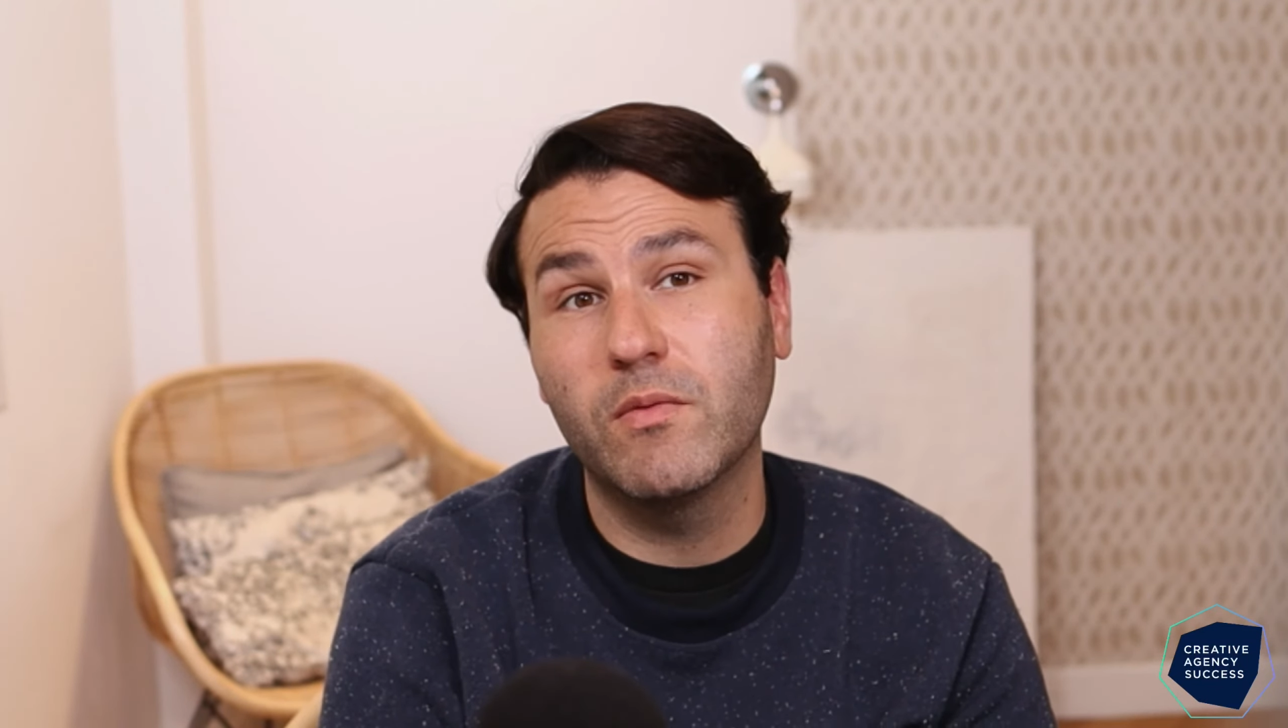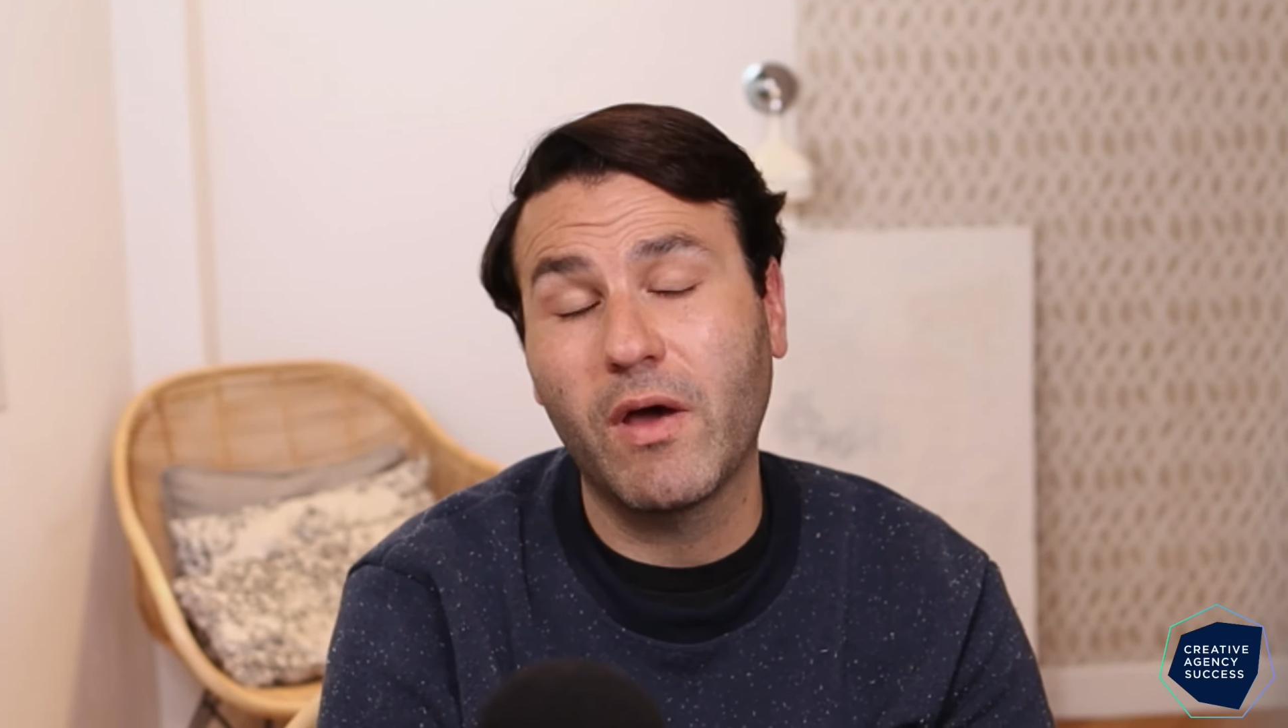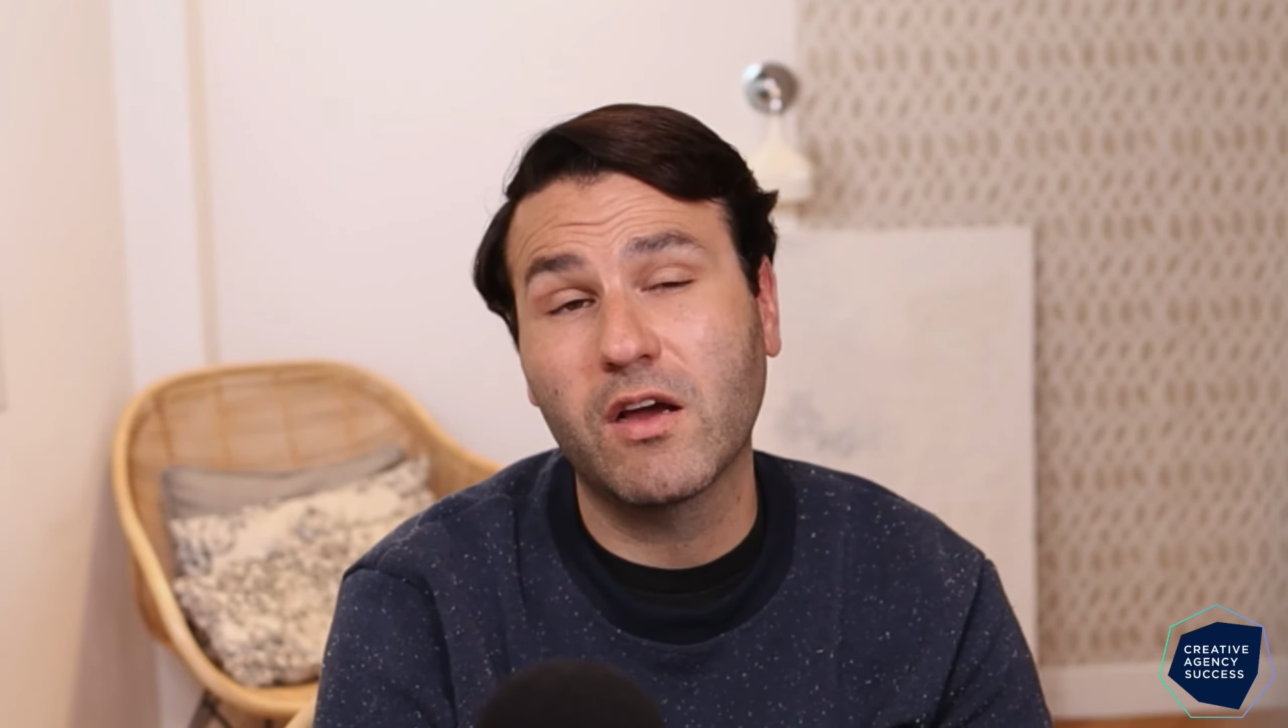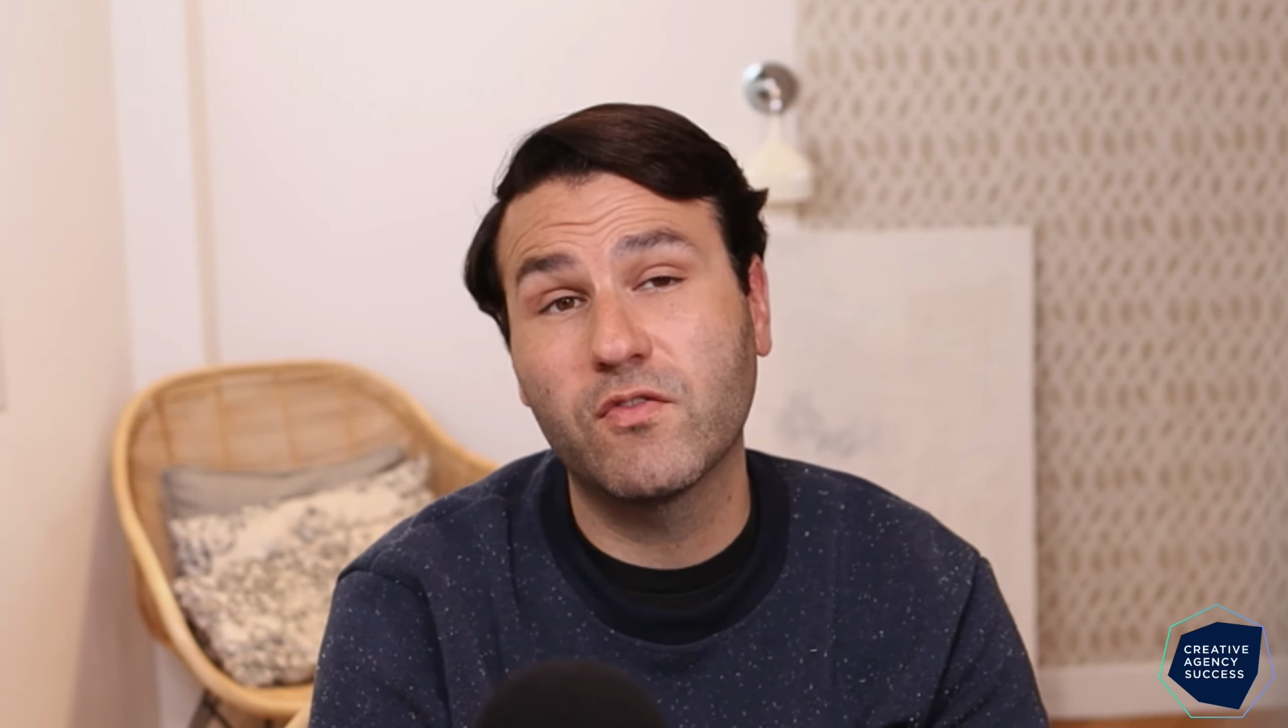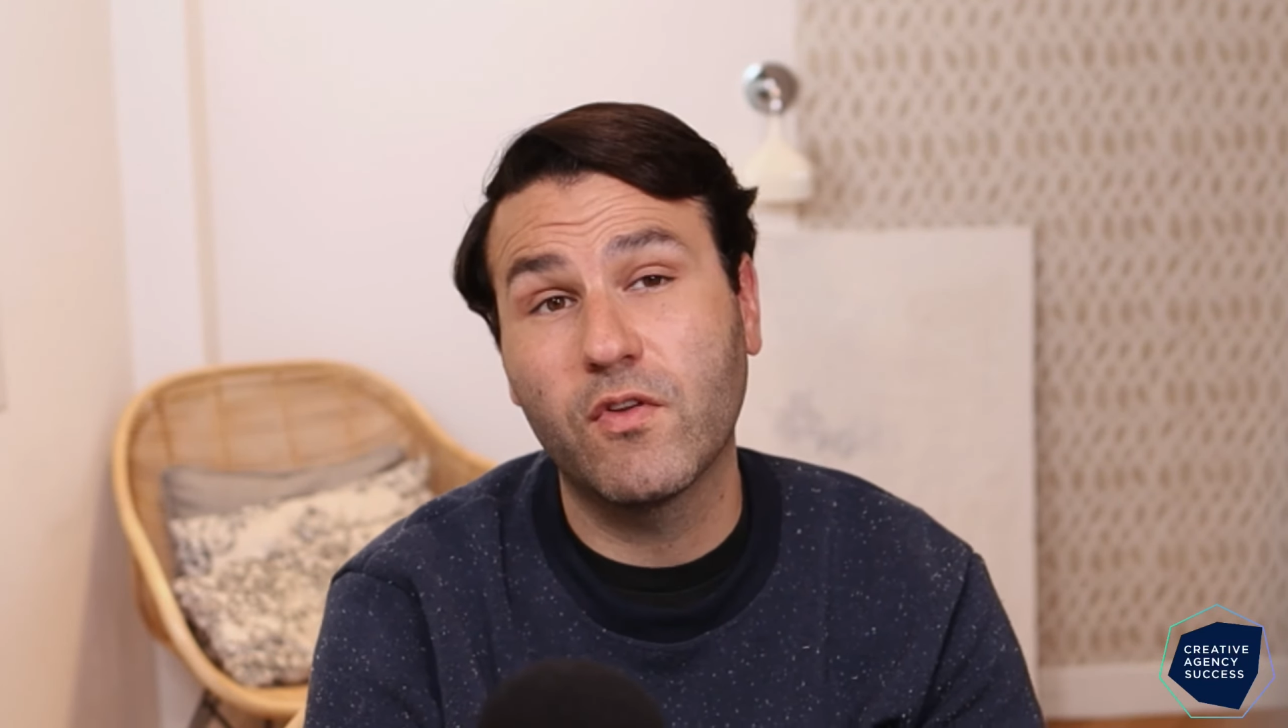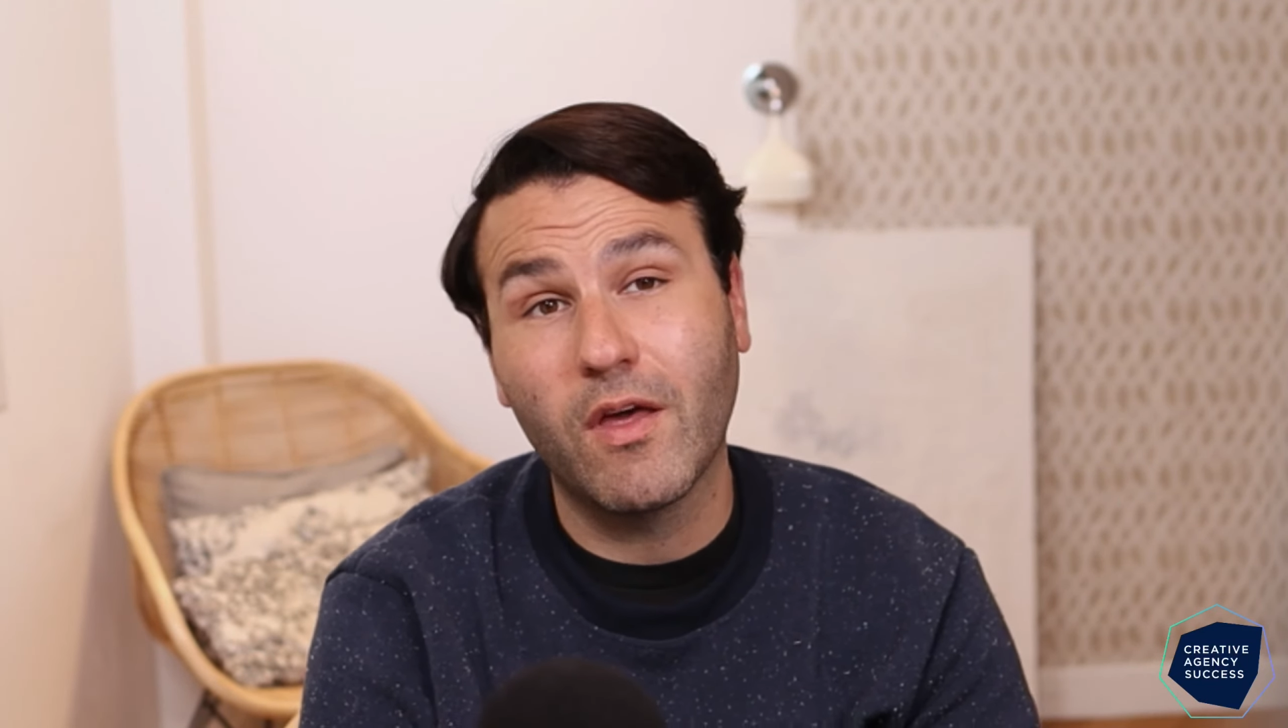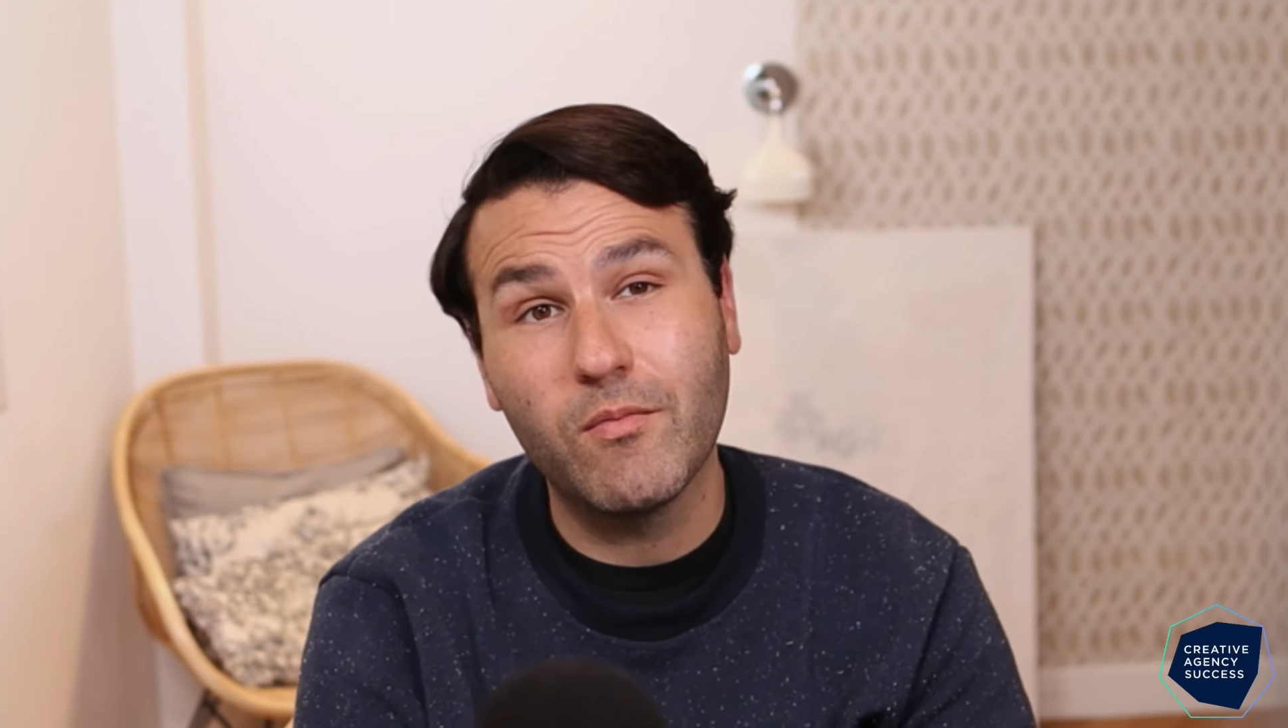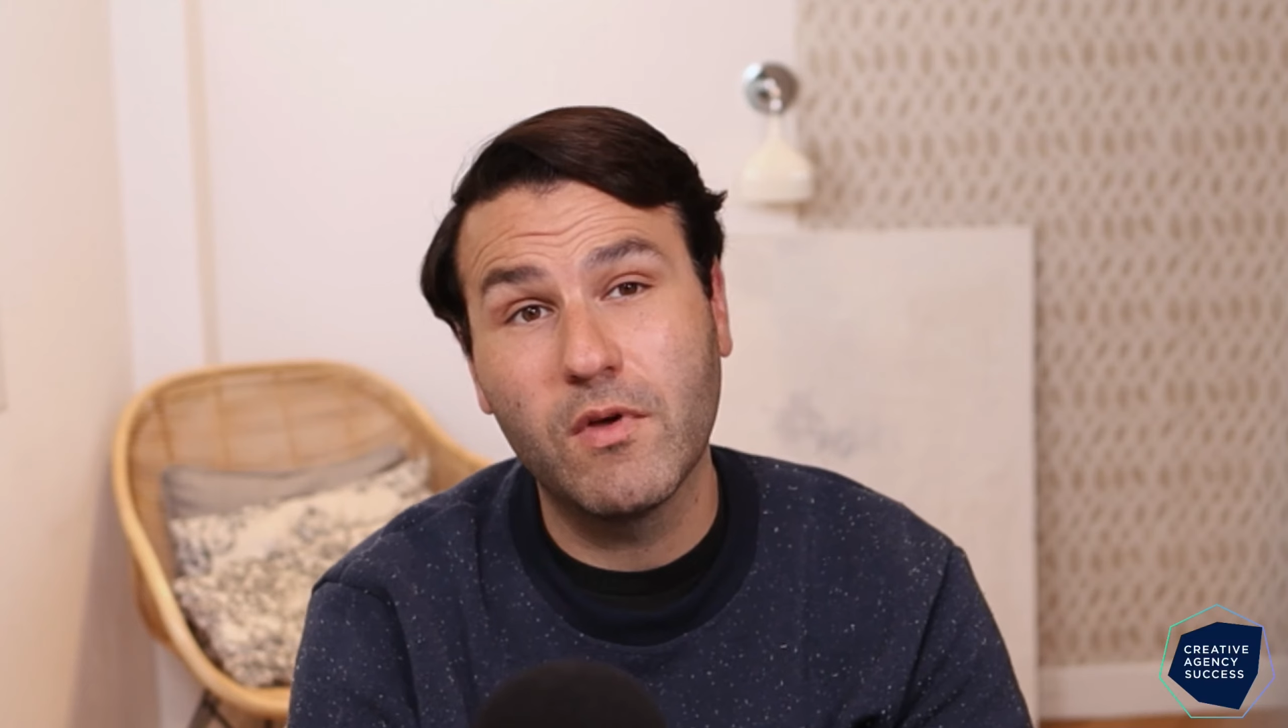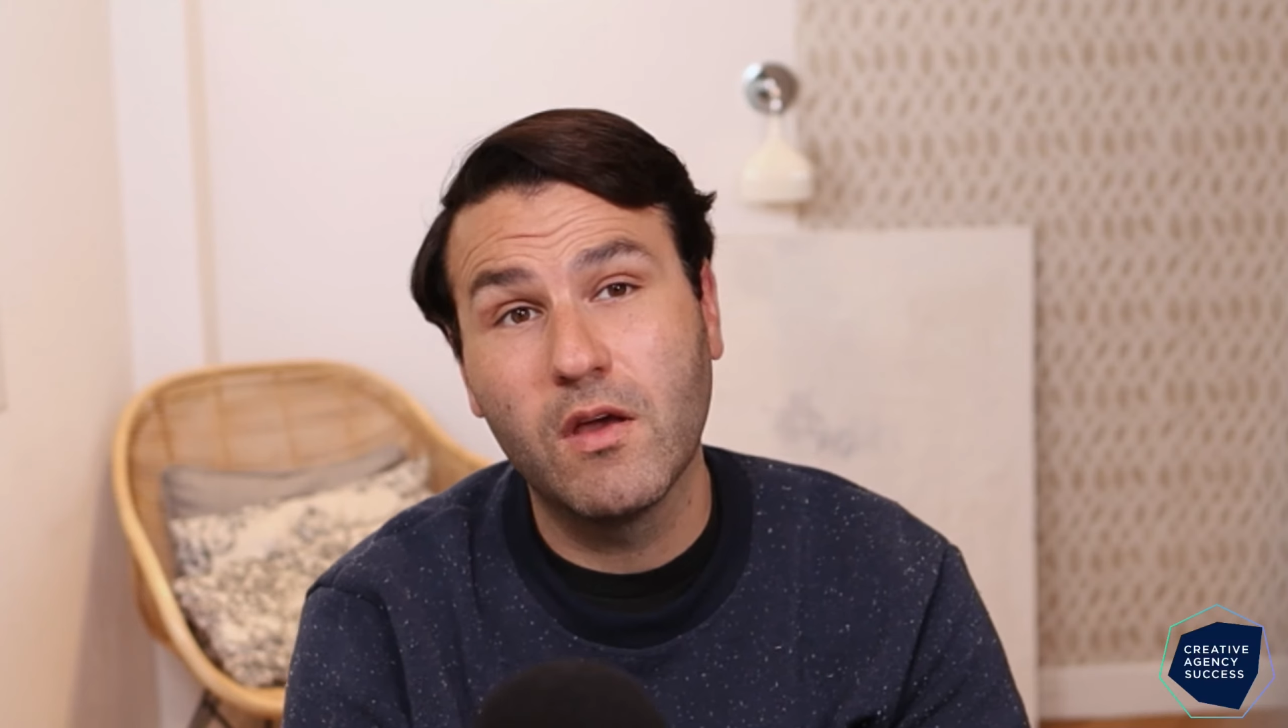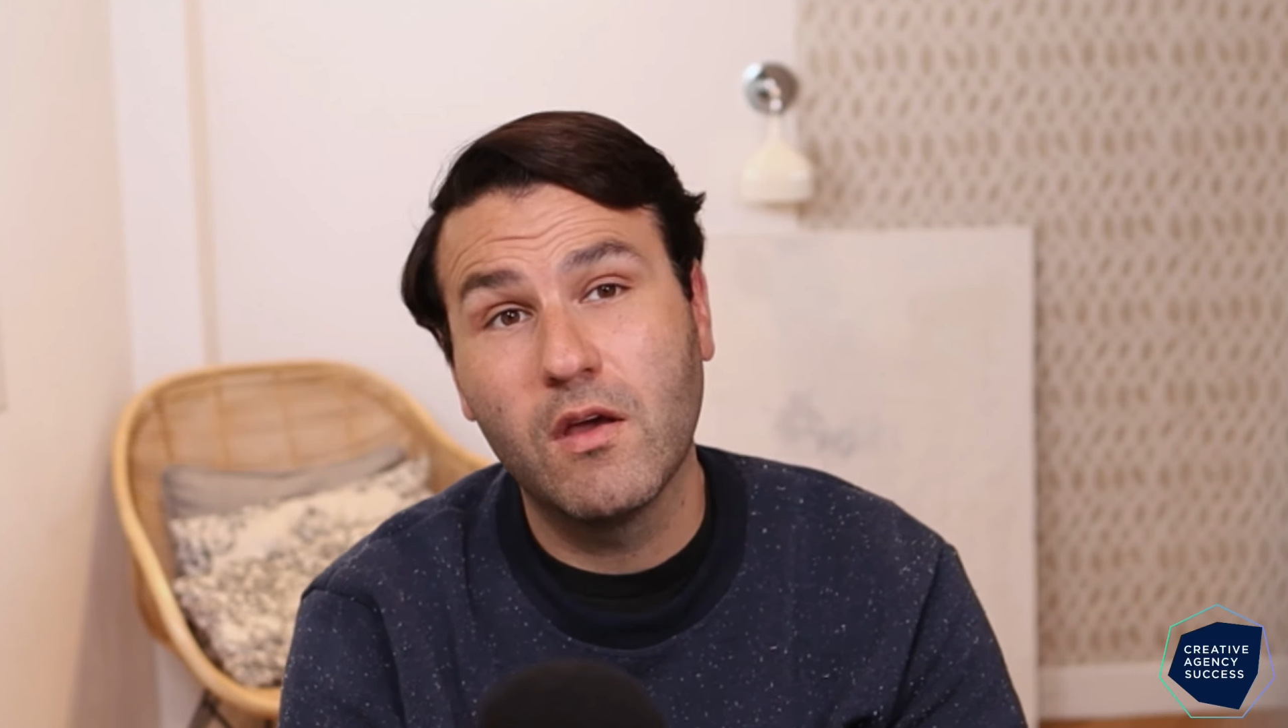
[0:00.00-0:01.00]
impact for
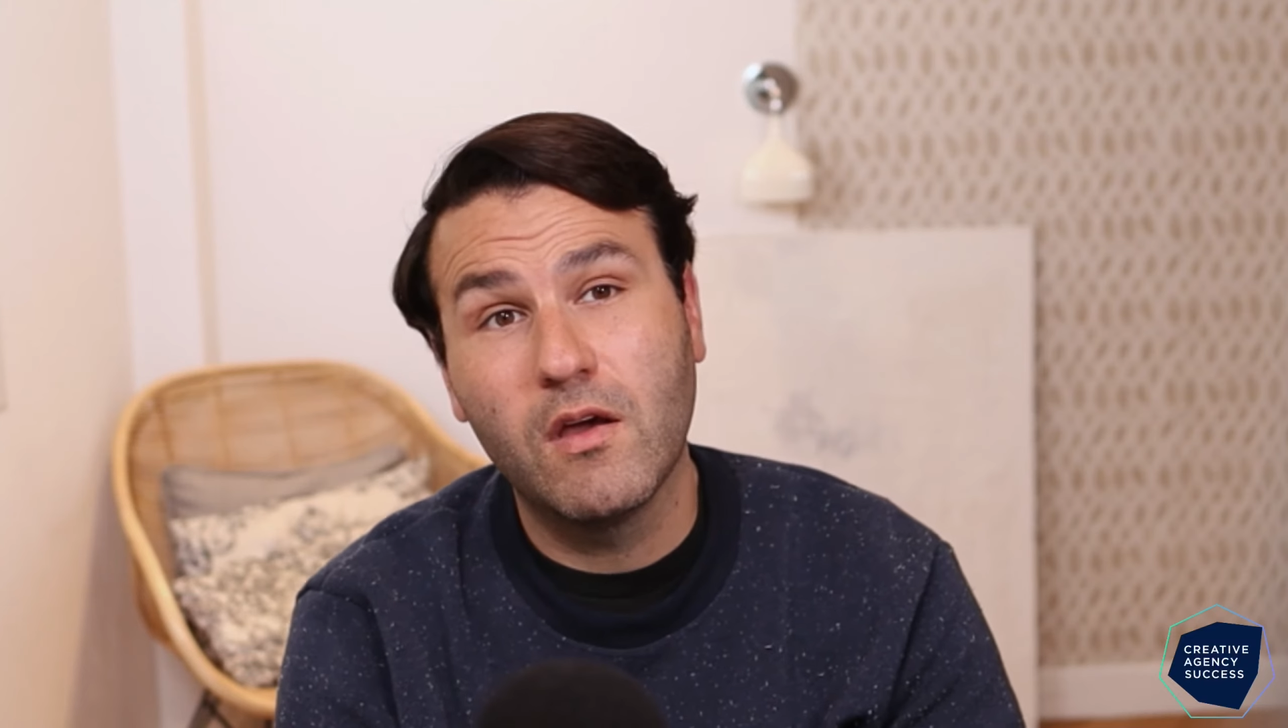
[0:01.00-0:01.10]
them.